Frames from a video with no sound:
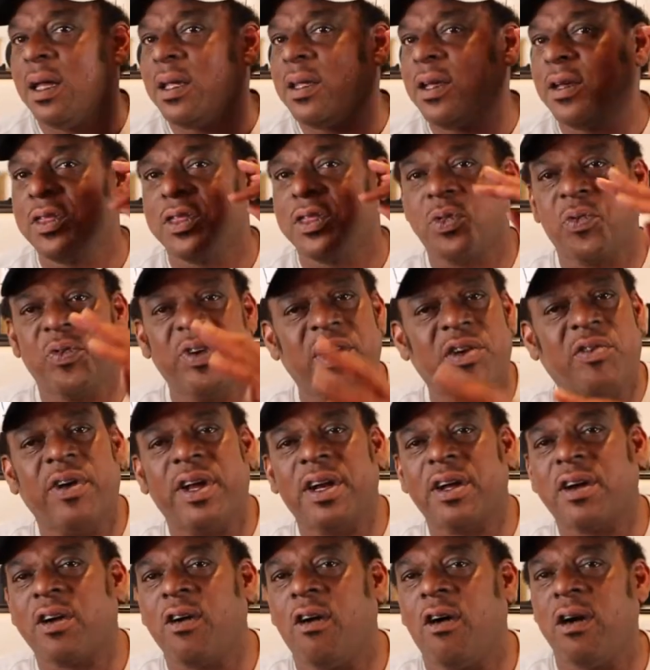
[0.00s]
Your three
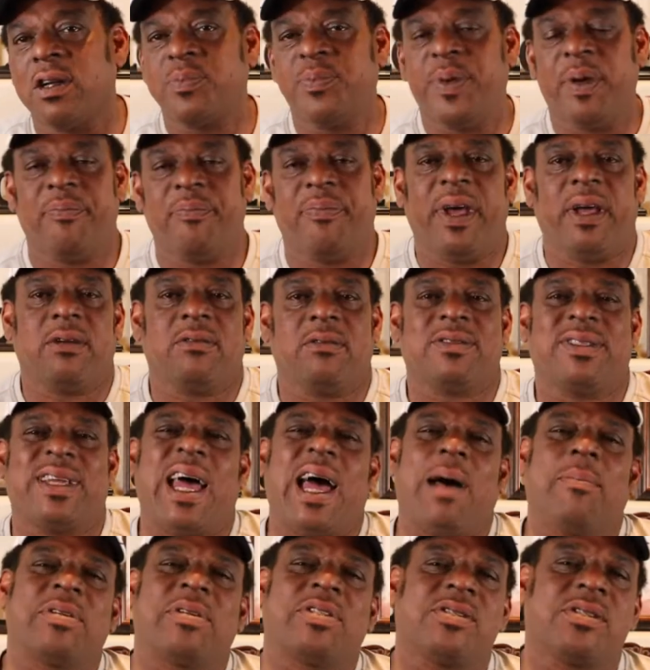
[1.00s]
credit cards been paid on
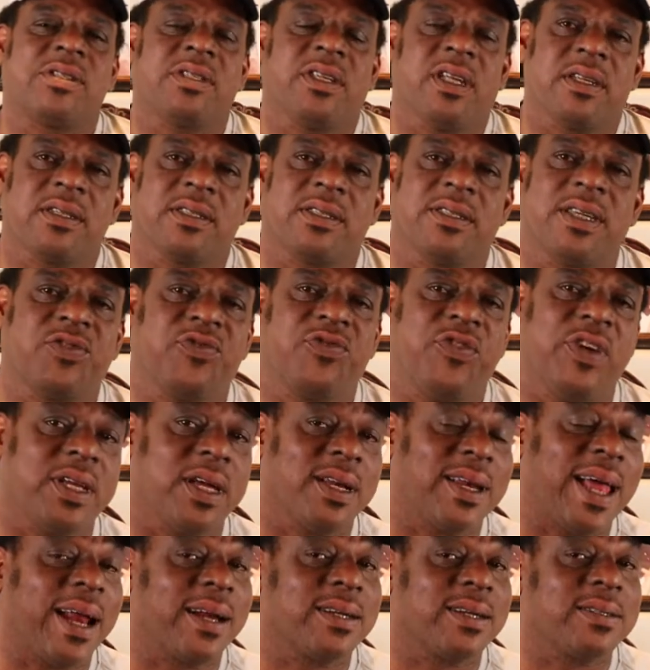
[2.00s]
time, but you're still at
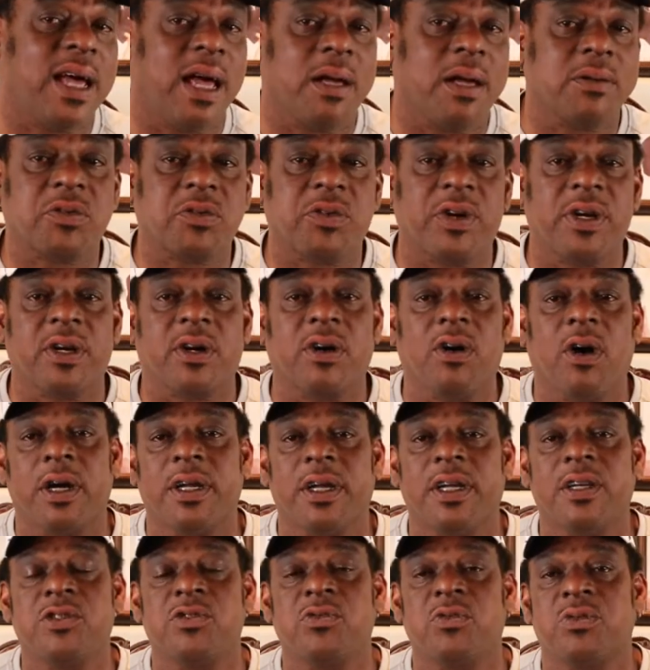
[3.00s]
650. A lot of times credit
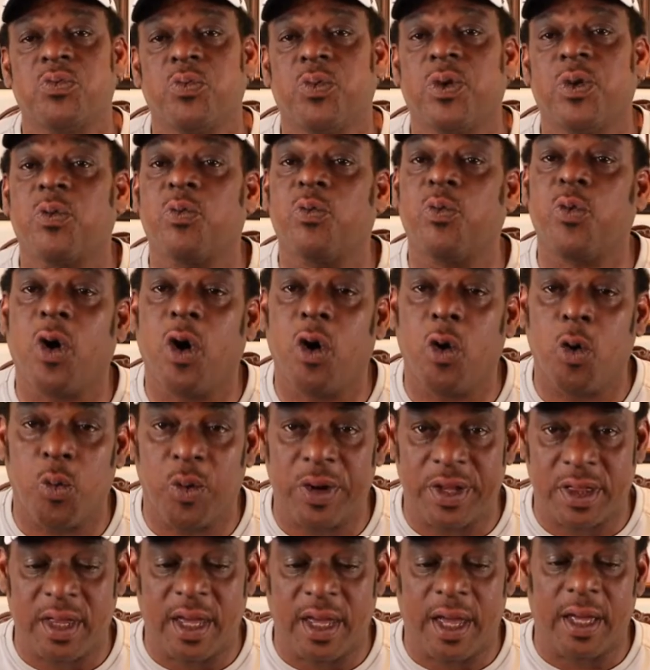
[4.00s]
card issuers will roll
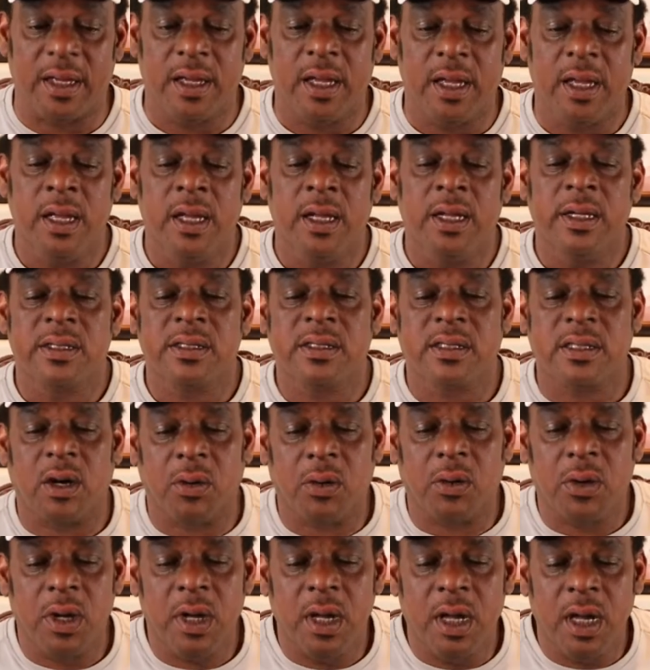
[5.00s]
with that.
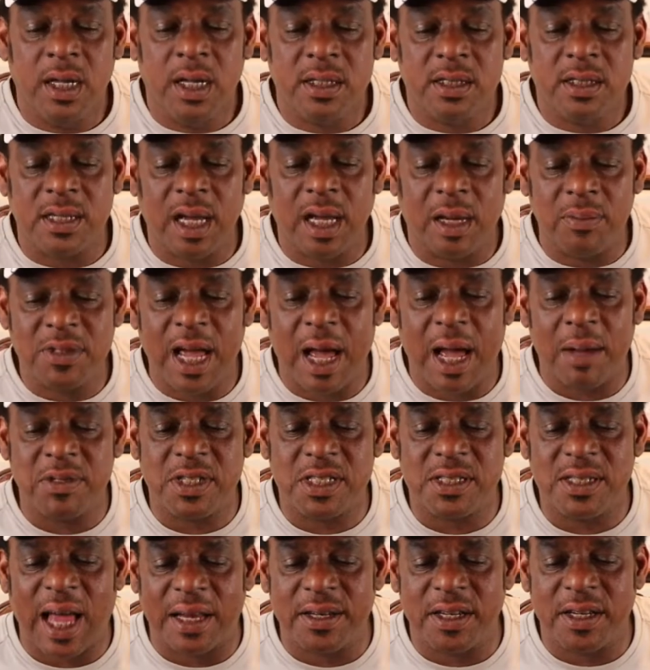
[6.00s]
So
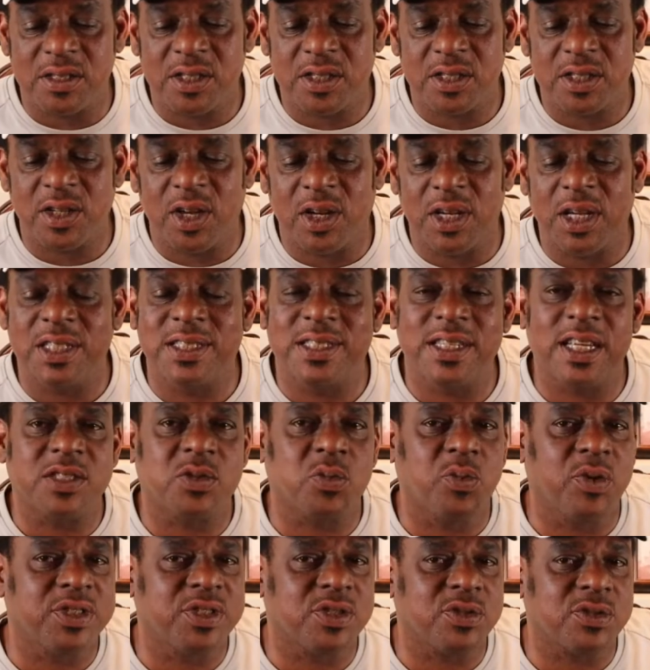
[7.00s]
sometimes it's not necessarily
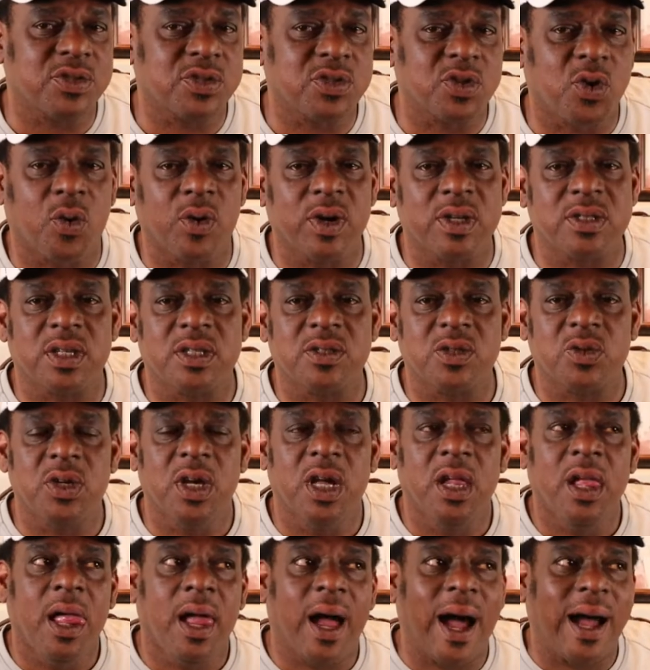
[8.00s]
just what your score is. It's,
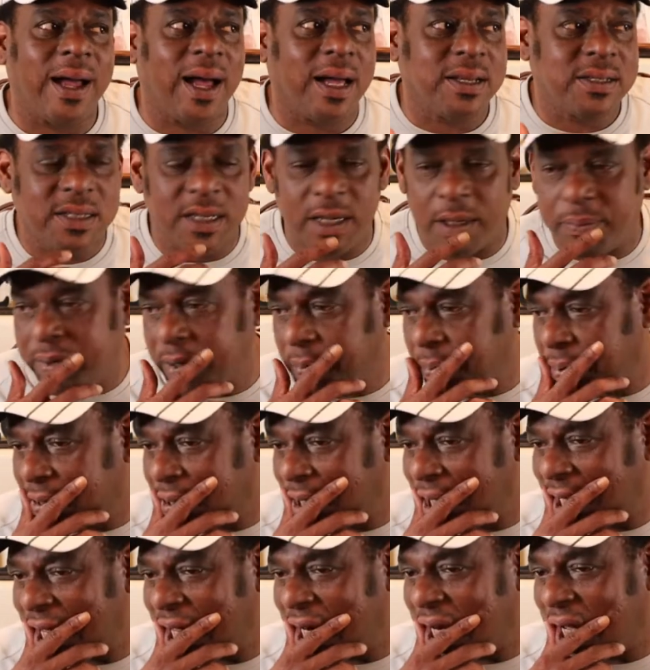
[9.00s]
I, I tell people
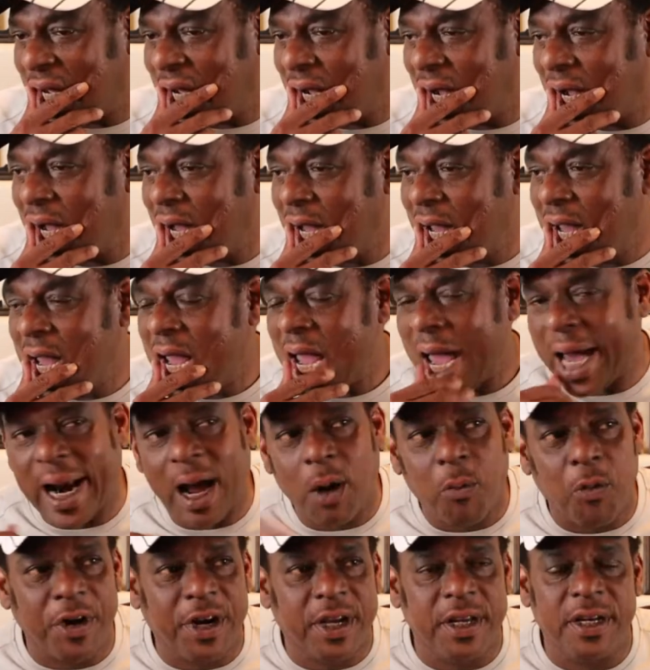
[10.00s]
that, uh, and
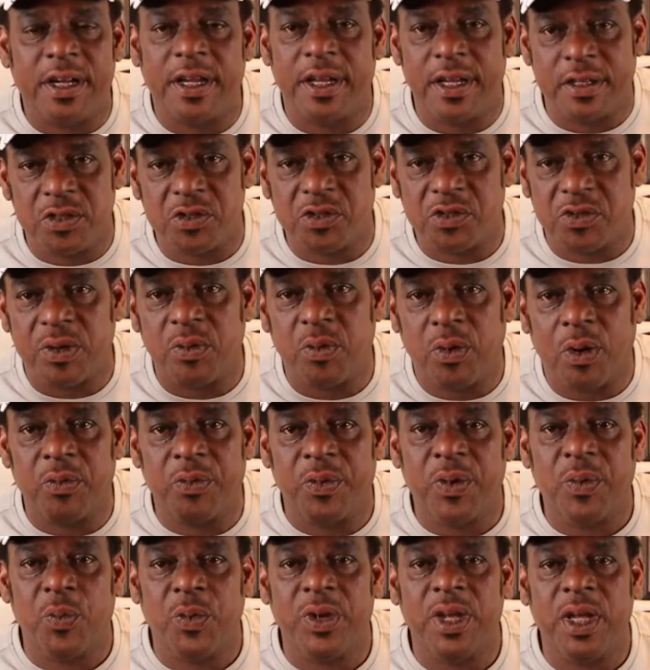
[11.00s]
I work in an industry where
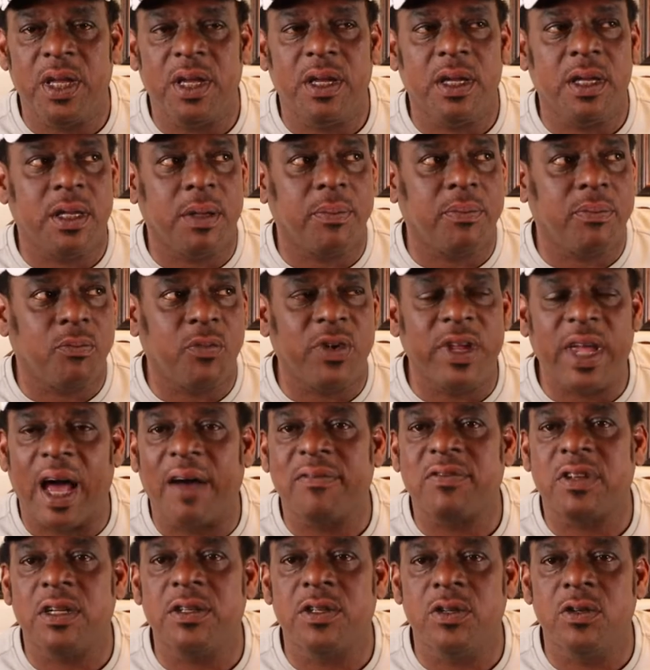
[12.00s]
we, we we
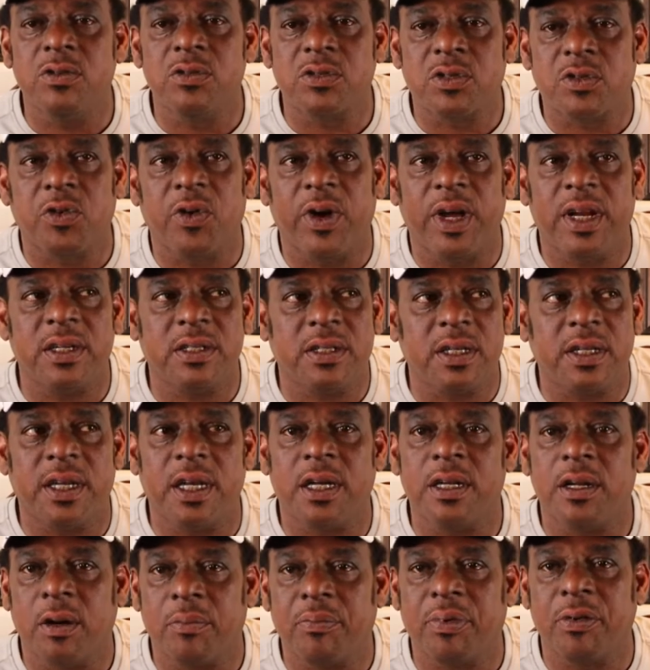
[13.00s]
have to use credit to
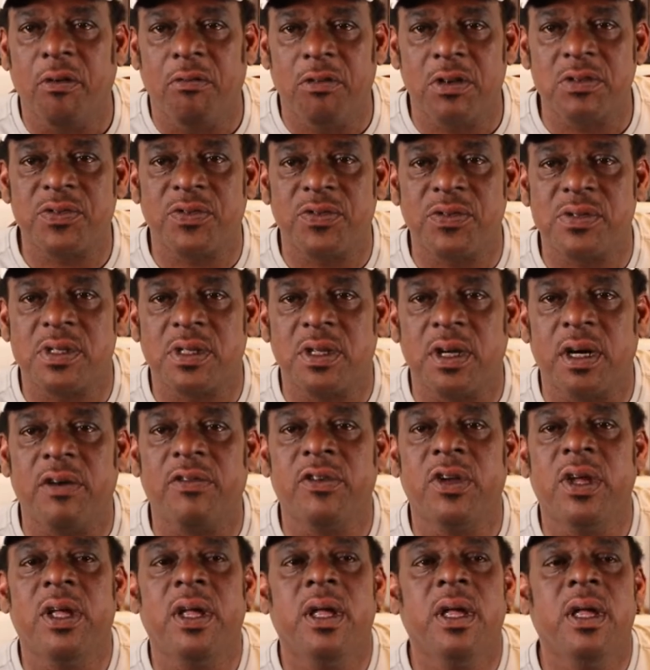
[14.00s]
get approvals for
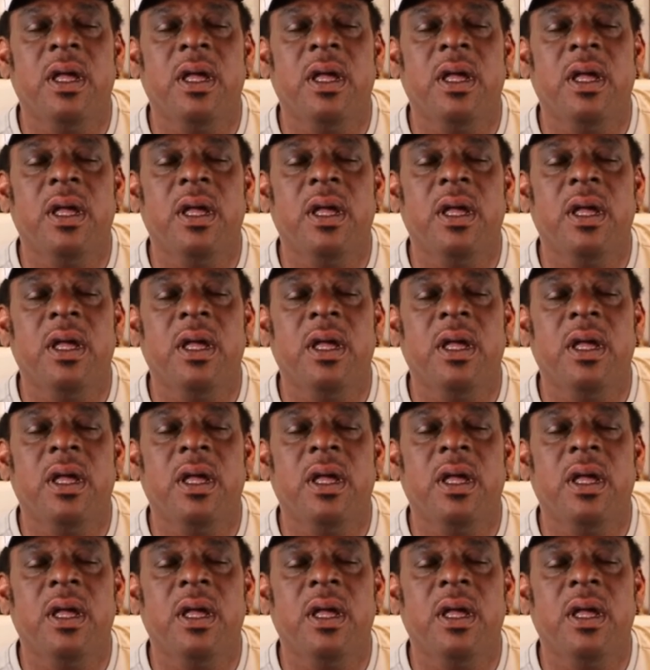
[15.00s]
stuff.